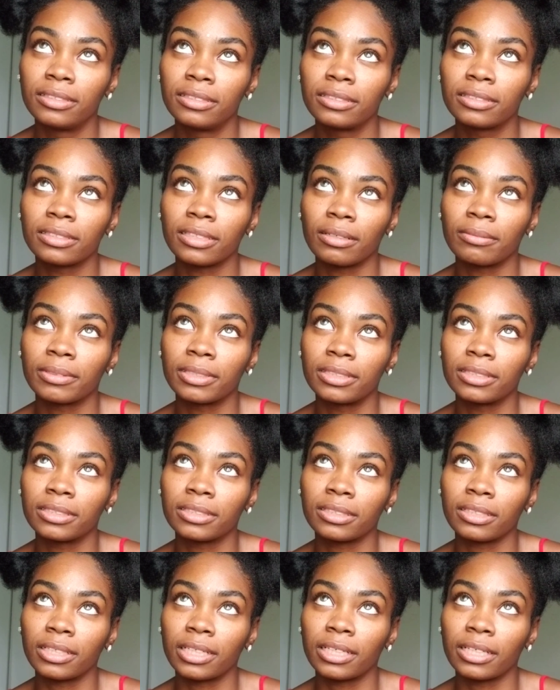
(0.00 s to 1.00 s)
So I'm going to
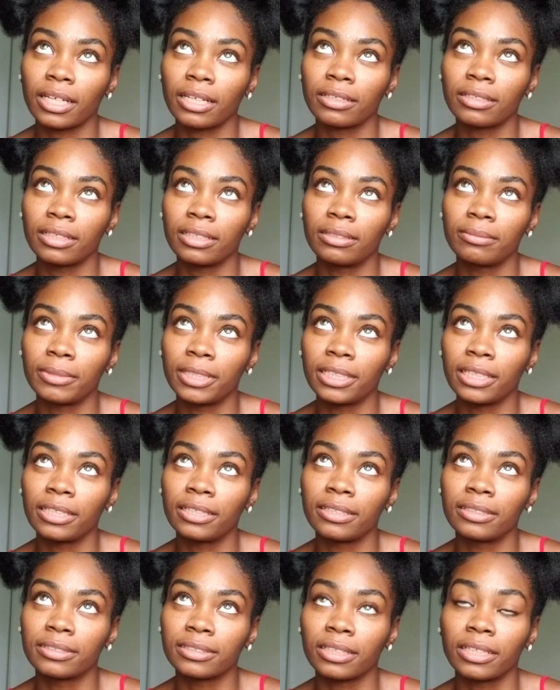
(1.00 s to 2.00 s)
start out in the
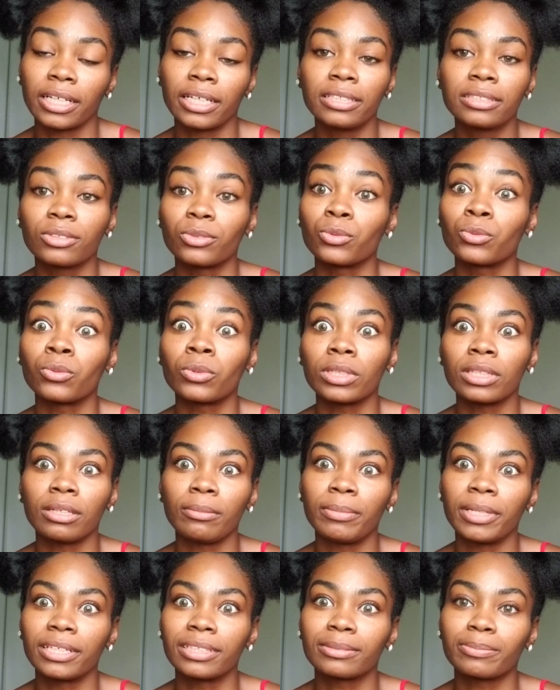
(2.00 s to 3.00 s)
beginning. Sorry, it's a really
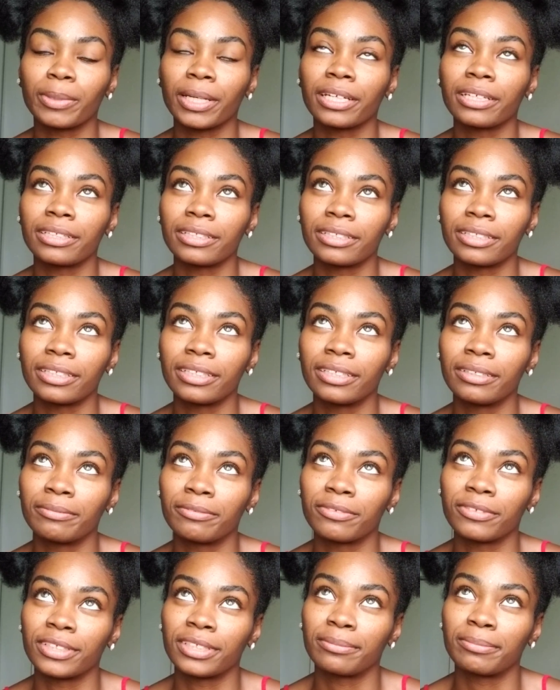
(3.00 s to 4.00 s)
big spider in
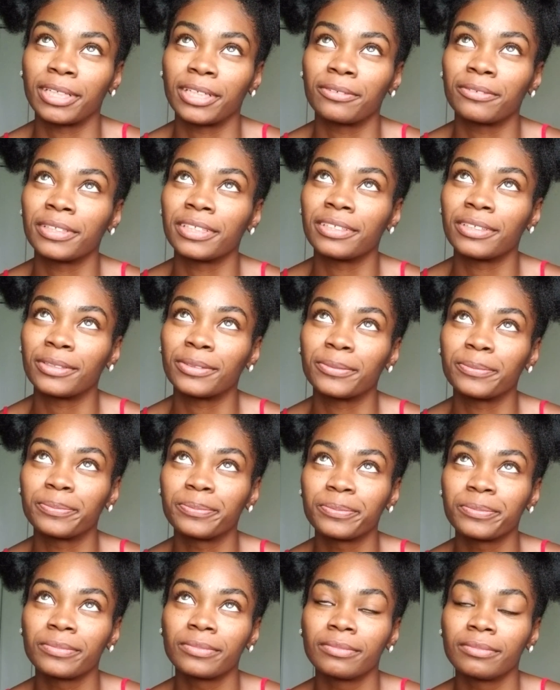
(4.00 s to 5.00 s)
front of my window.
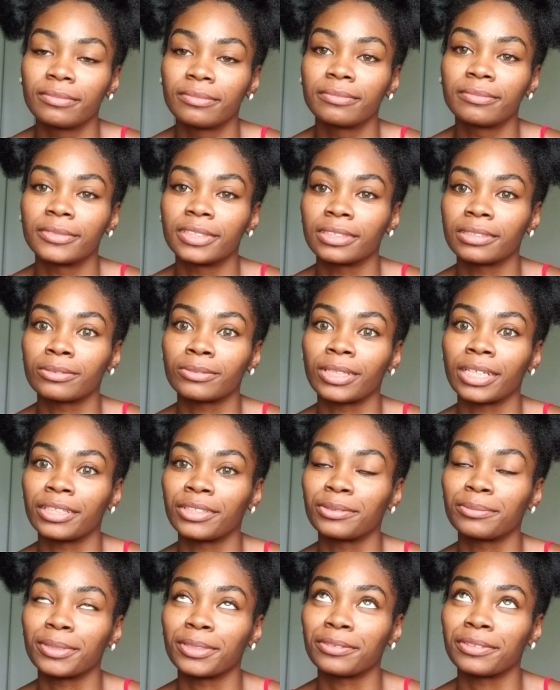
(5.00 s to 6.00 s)
This is where I
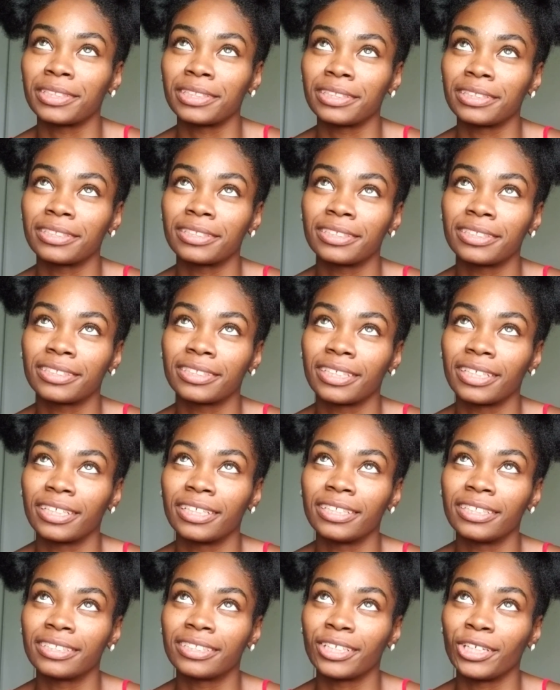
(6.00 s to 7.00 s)
do my readings,
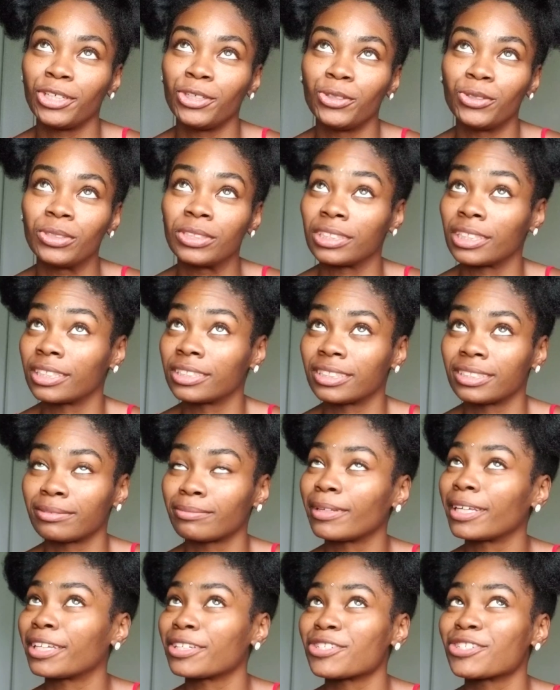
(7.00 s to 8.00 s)
and it's huge. I was just
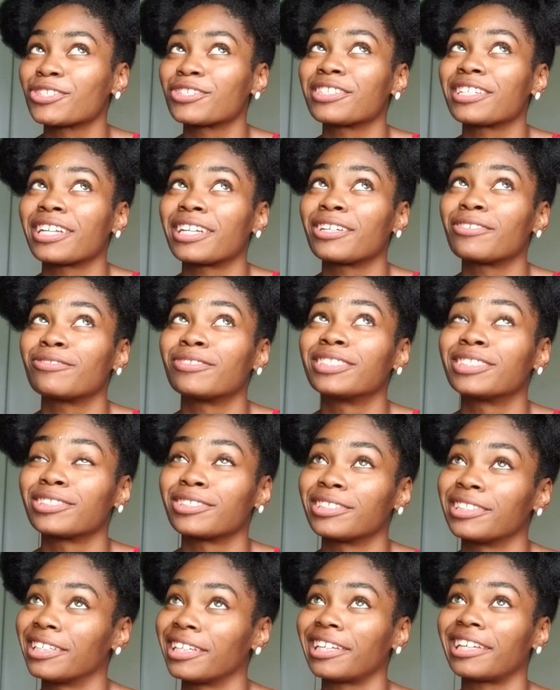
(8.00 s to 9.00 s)
making sure that it was
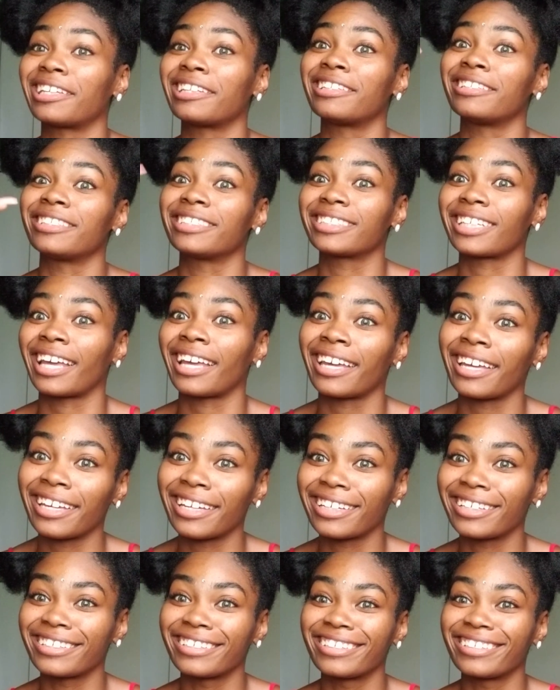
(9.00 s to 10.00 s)
on the other
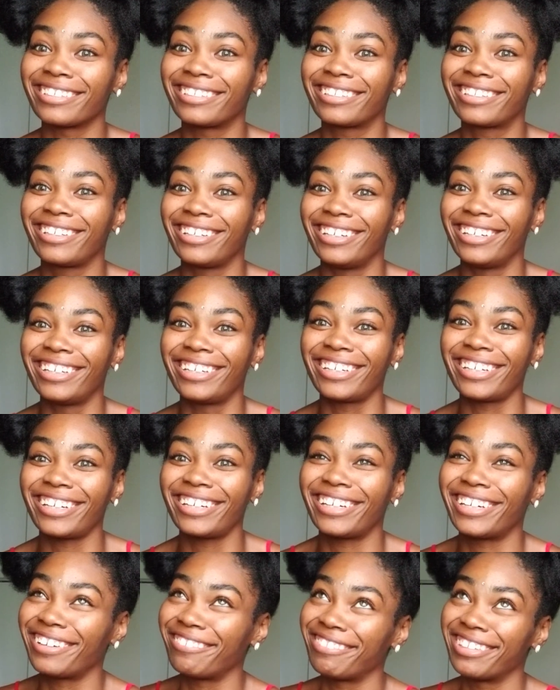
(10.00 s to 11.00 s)
side
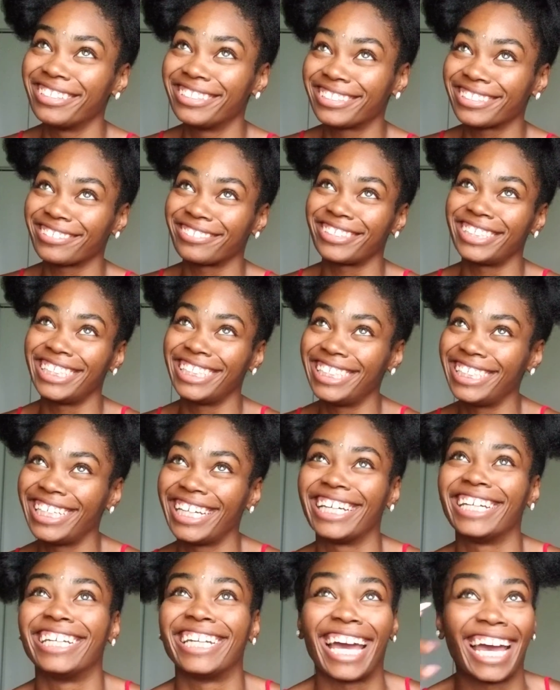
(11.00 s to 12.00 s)
of the screen
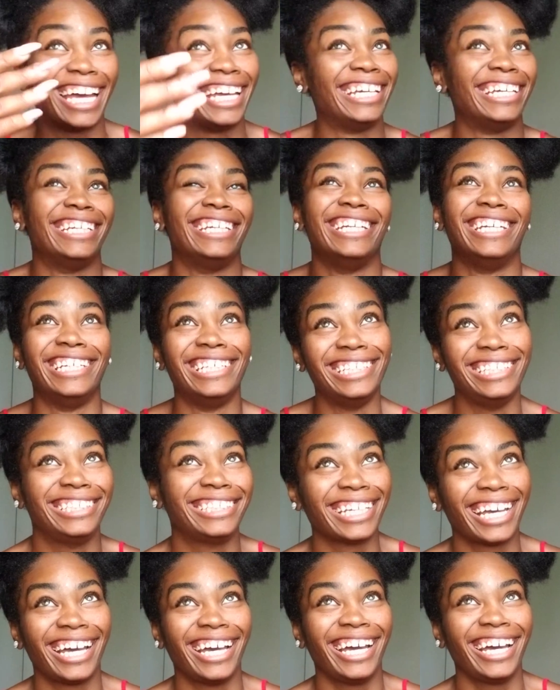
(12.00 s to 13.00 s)
and not in the
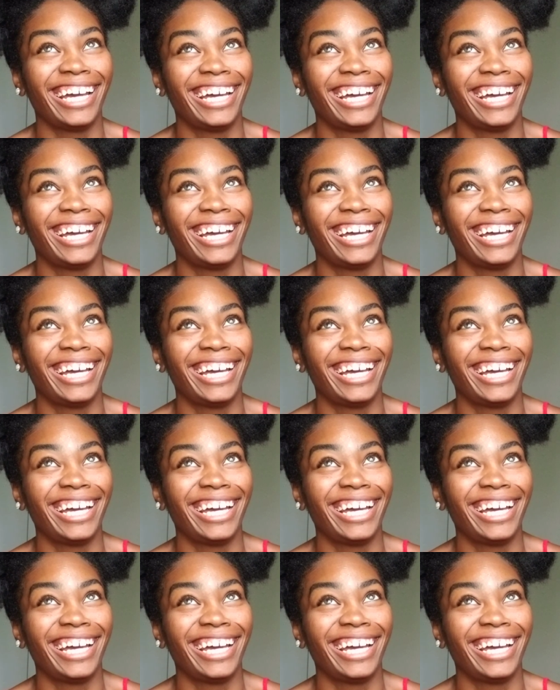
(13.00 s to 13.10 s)
inside.